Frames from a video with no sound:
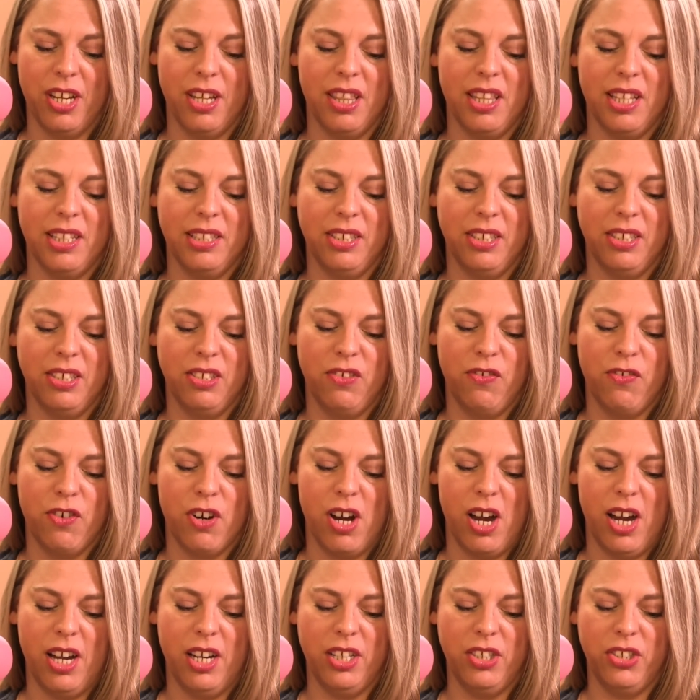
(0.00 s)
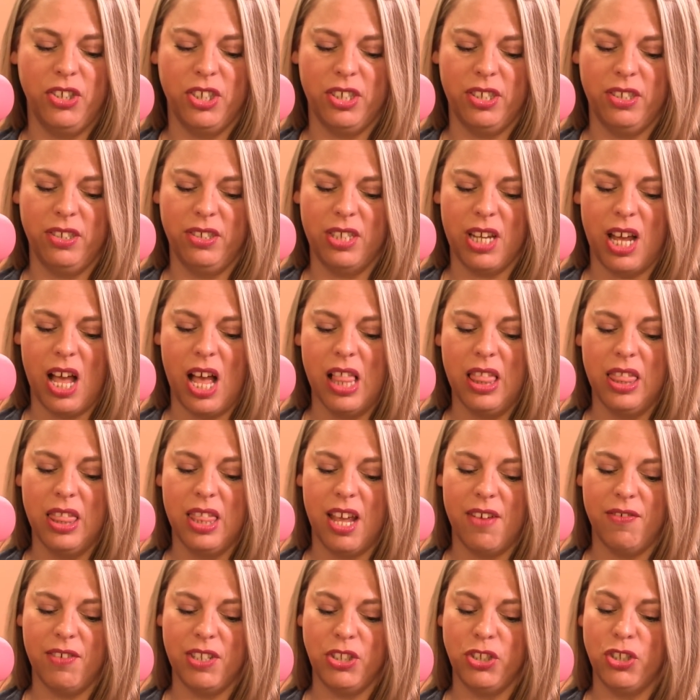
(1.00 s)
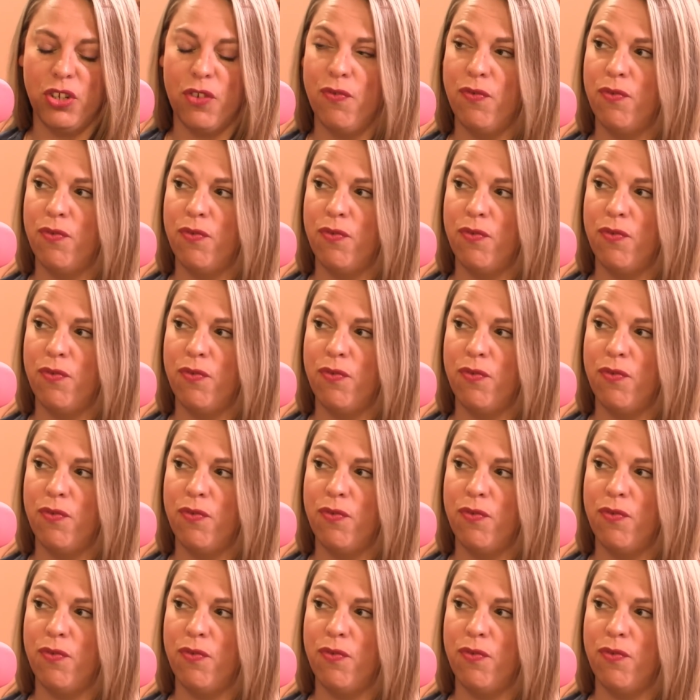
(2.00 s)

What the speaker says: This is for ages 11 to